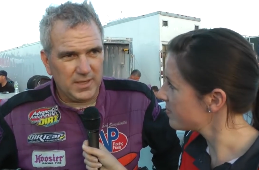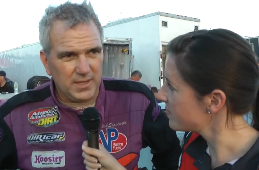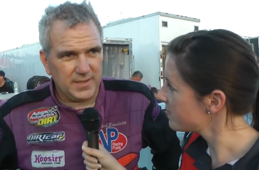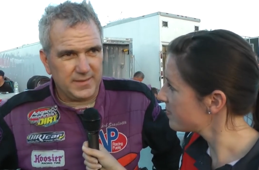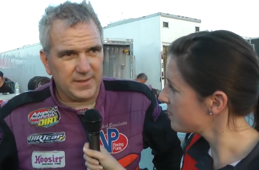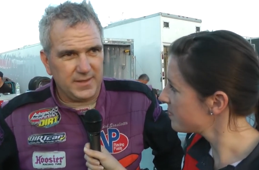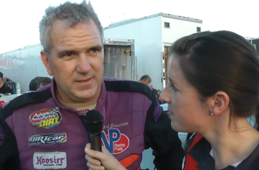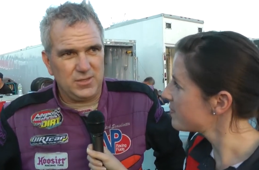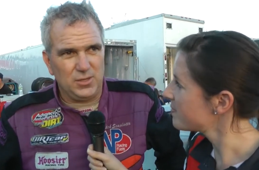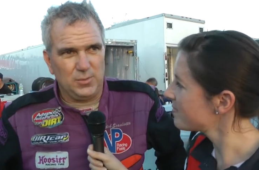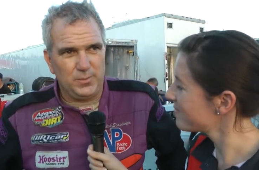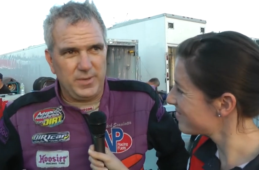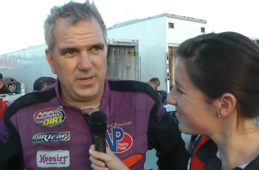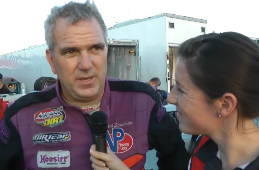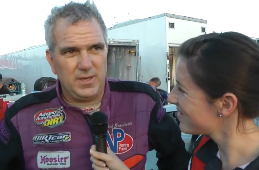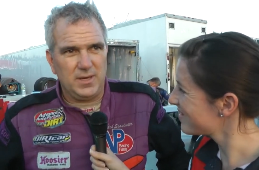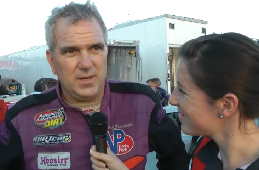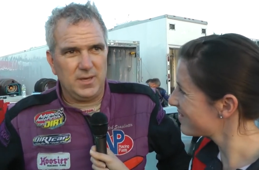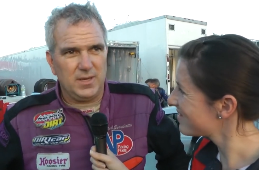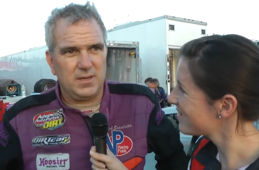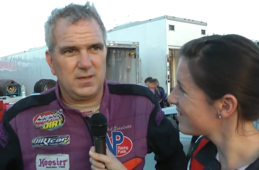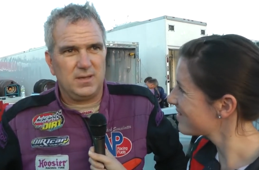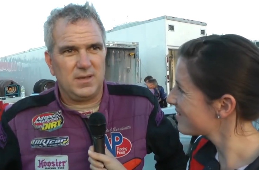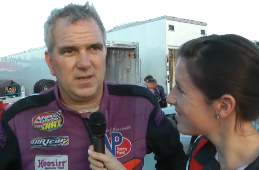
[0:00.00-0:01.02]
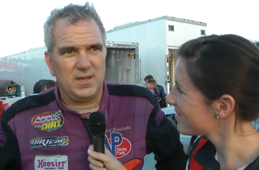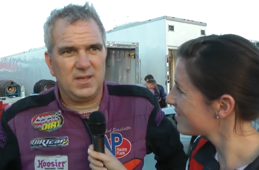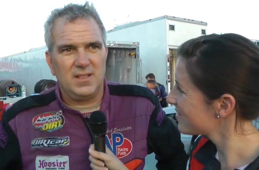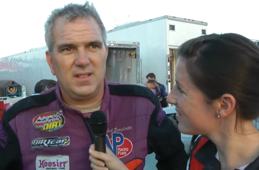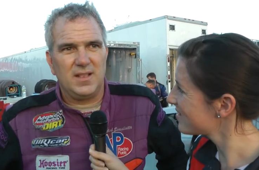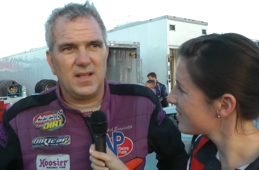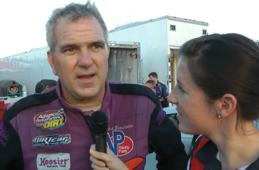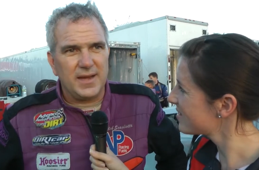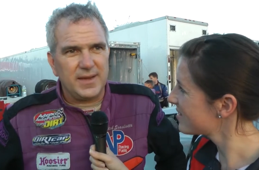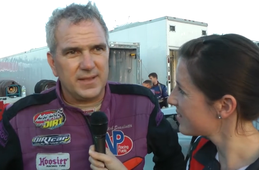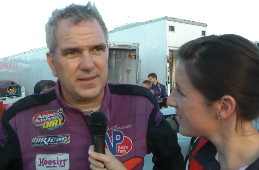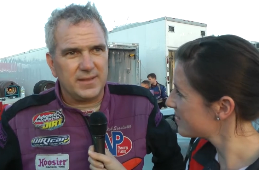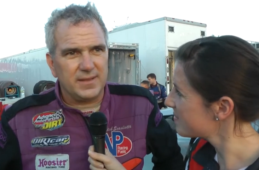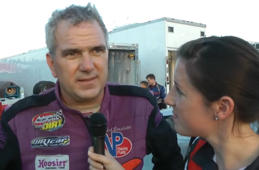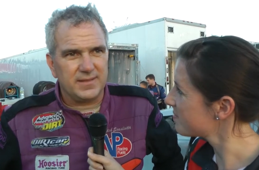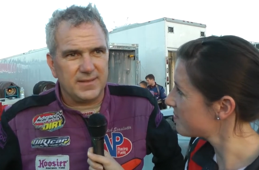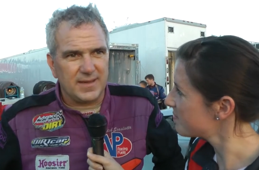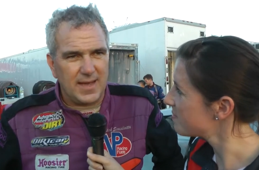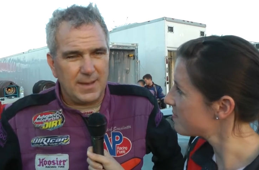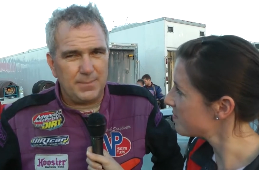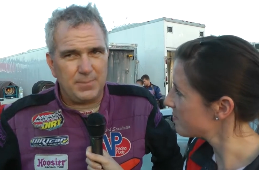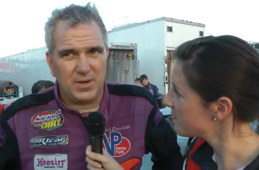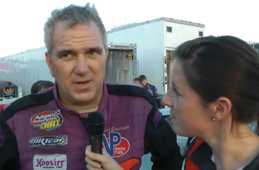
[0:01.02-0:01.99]
Speaker 1: I think there'll be a, a line on the
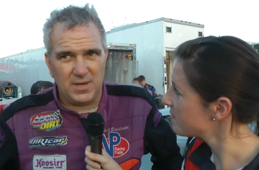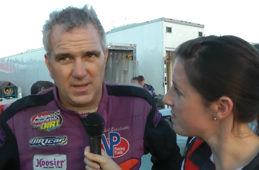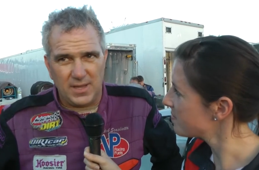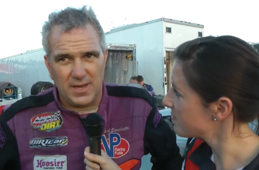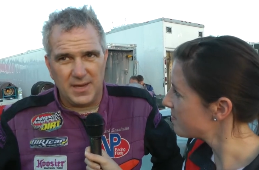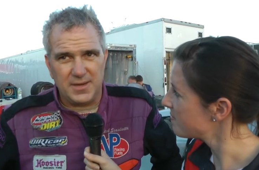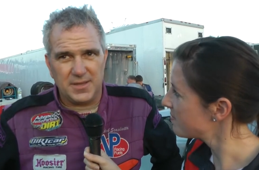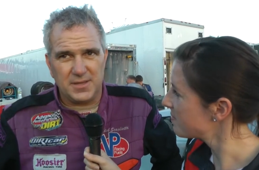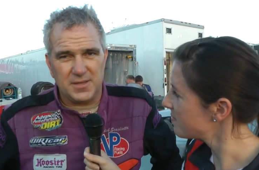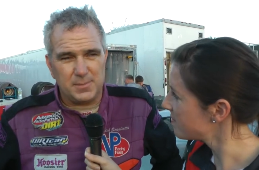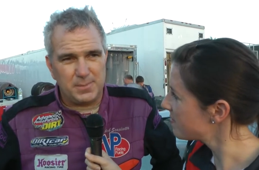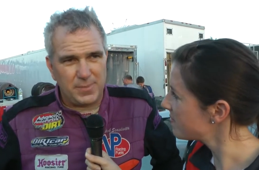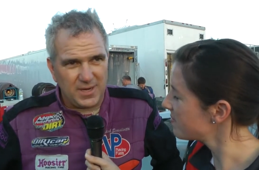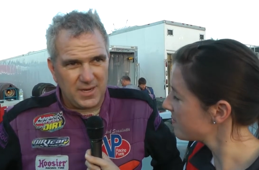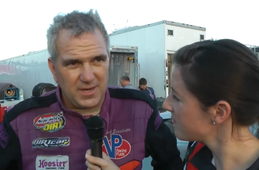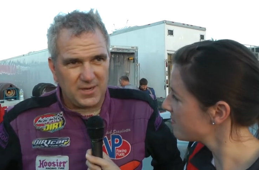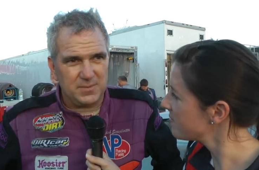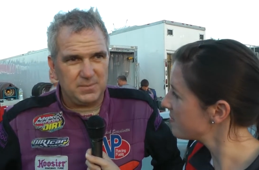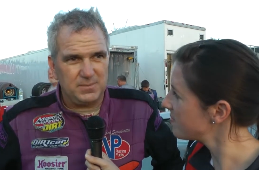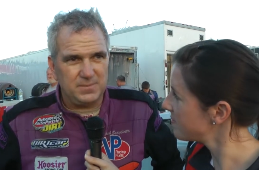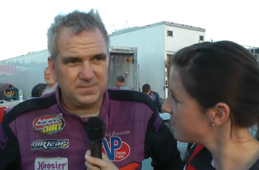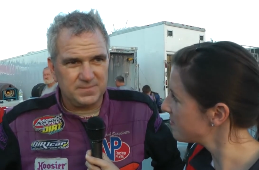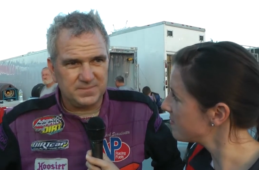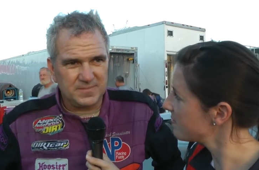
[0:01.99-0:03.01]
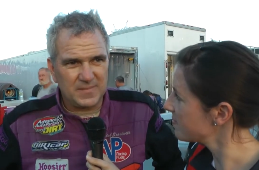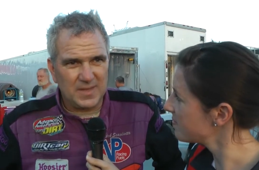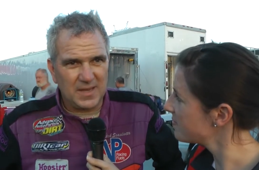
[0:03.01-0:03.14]
top and a line on the bottom,